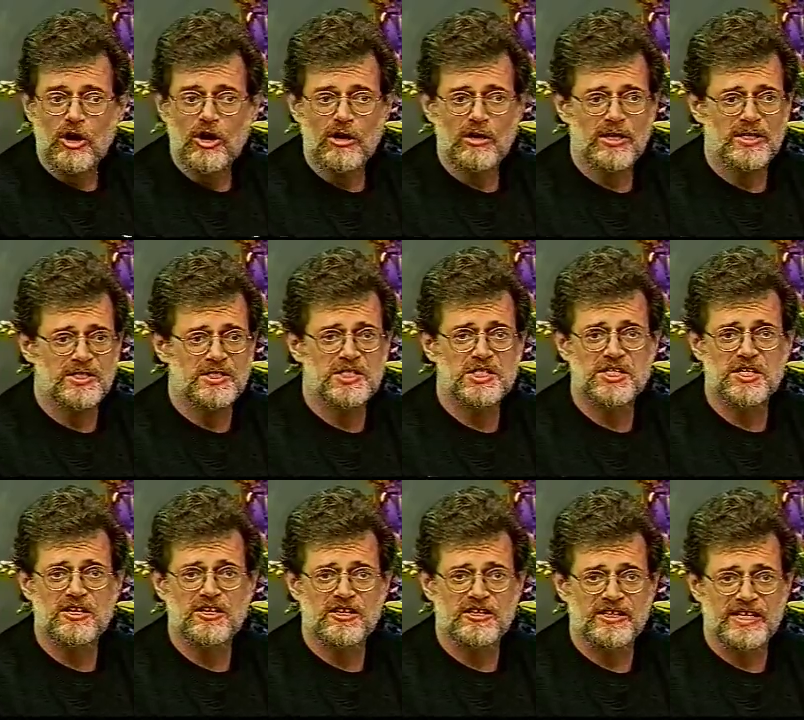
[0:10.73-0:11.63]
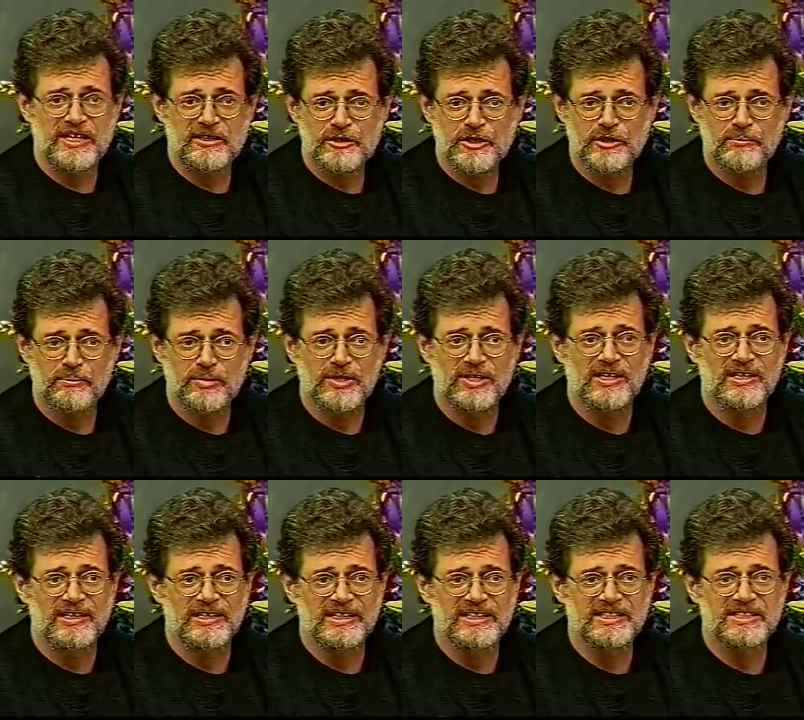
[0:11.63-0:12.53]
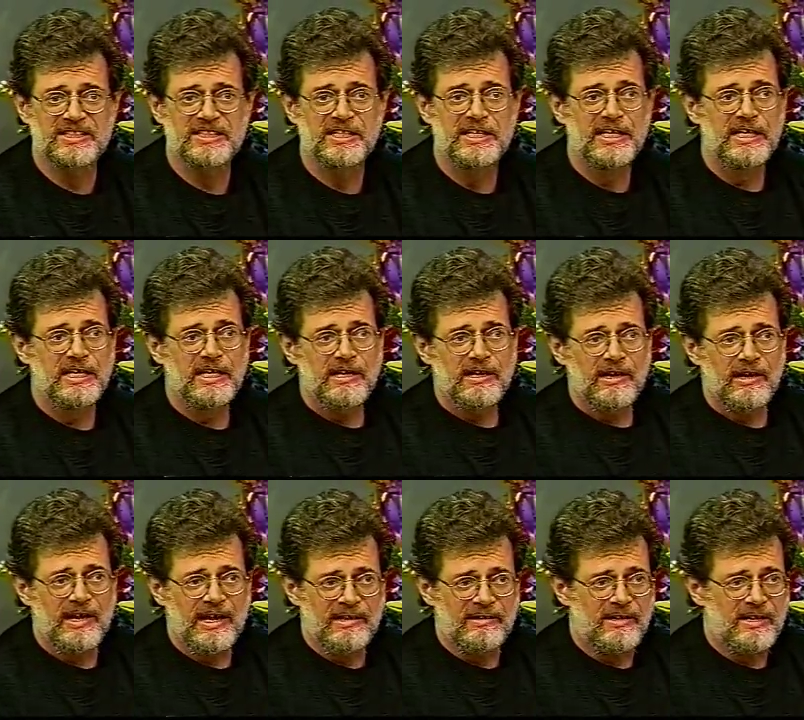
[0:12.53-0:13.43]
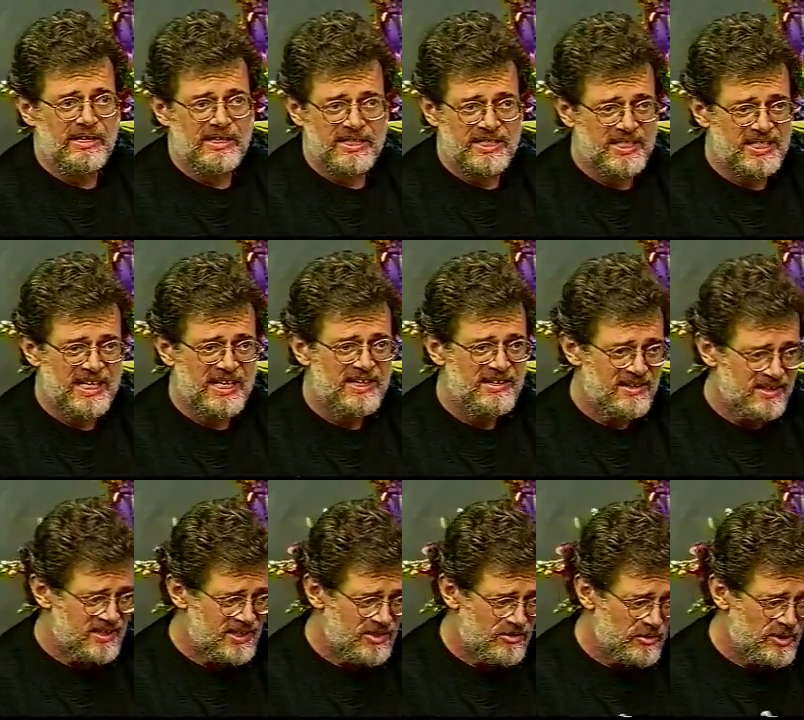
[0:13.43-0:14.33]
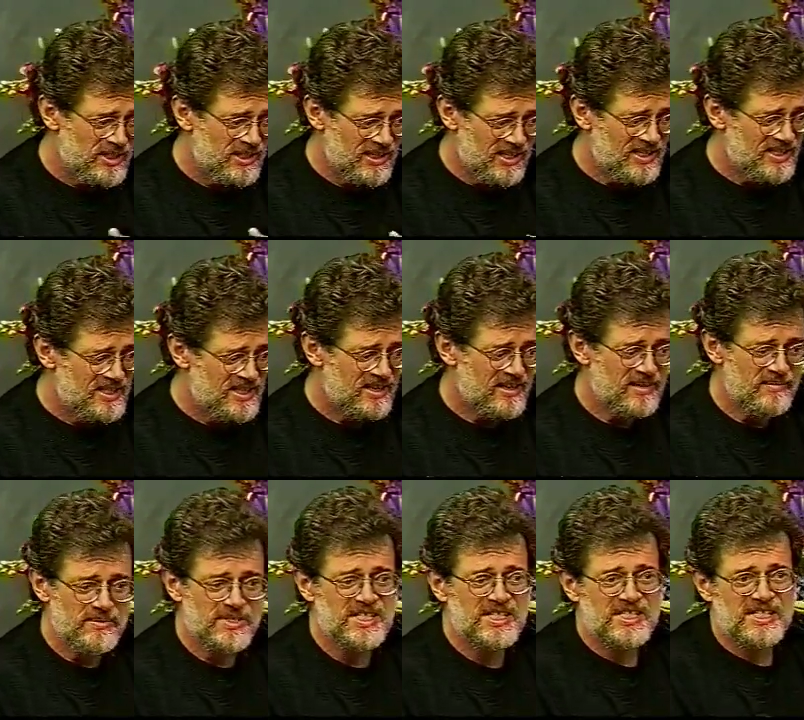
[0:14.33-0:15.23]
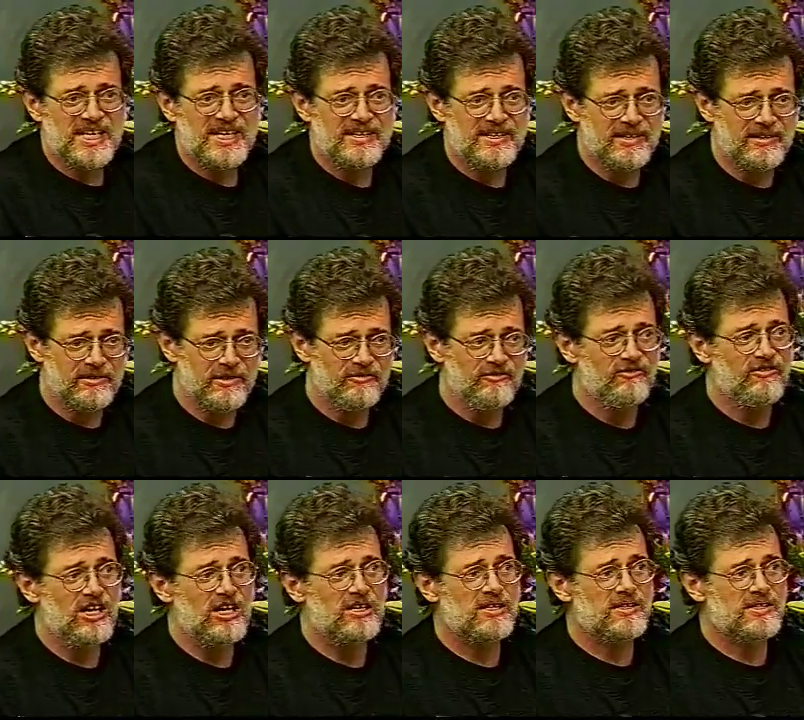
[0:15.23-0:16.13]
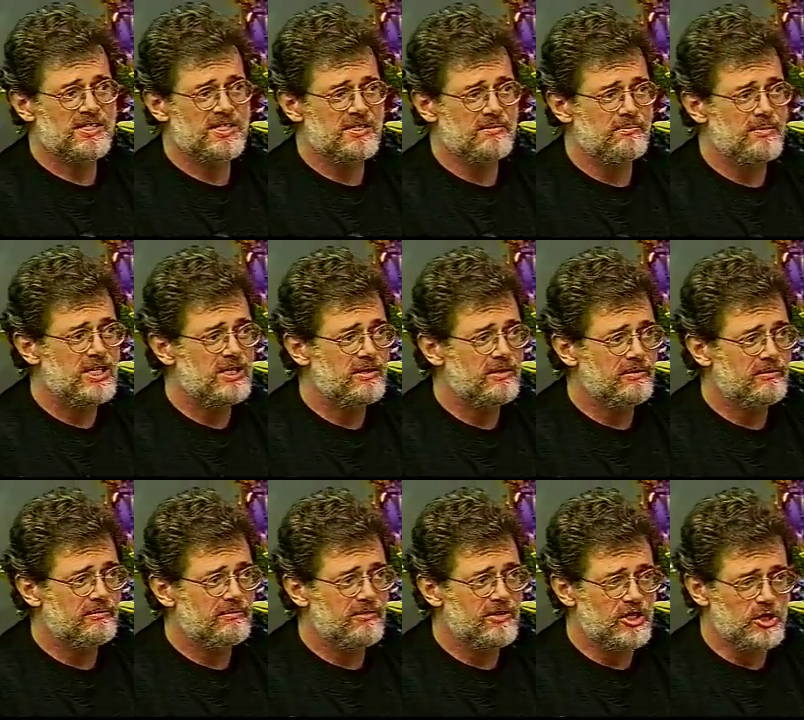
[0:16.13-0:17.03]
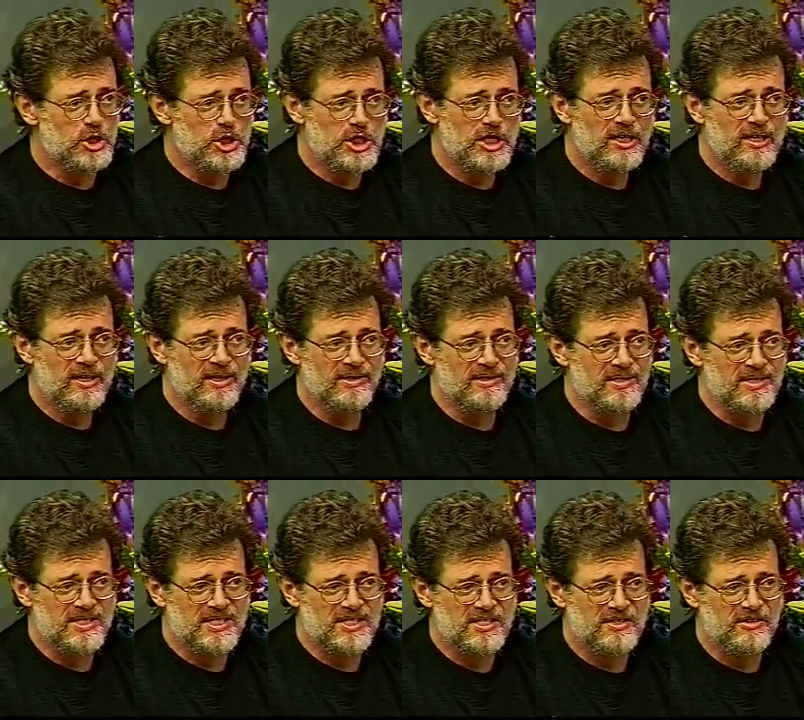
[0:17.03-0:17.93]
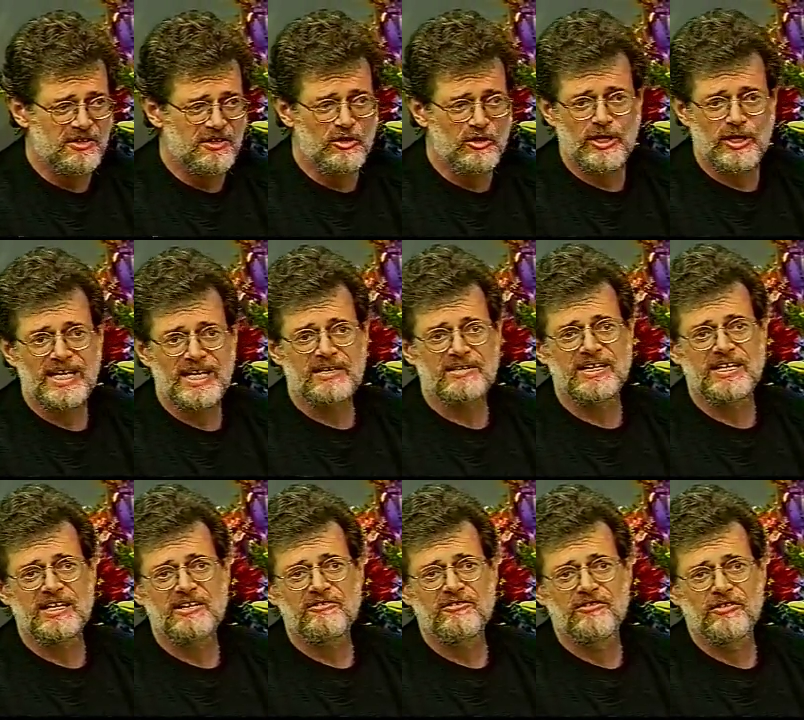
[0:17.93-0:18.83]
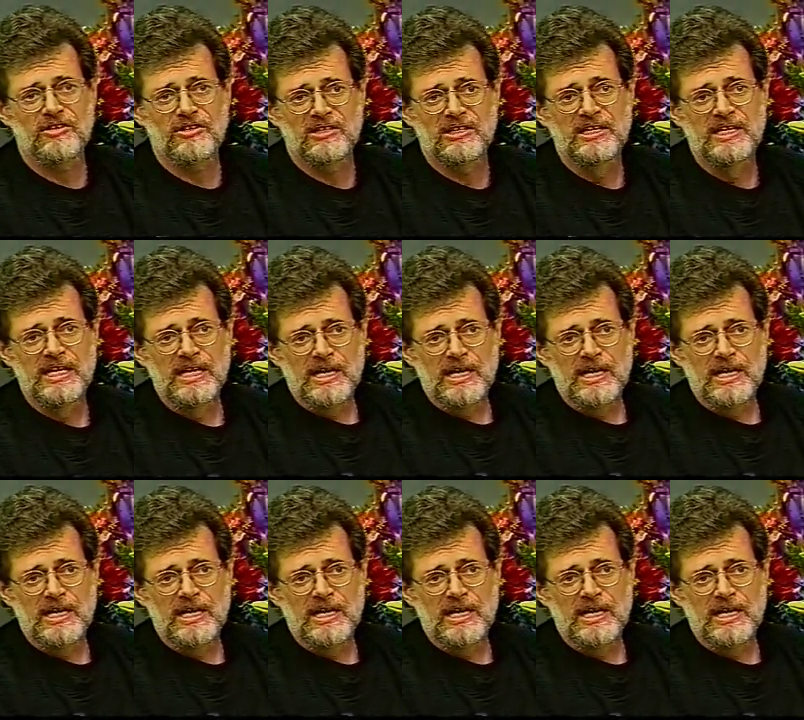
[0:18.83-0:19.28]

haunts our enterprise, and I say this realizing I'm setting the fox among the chickens, the great evil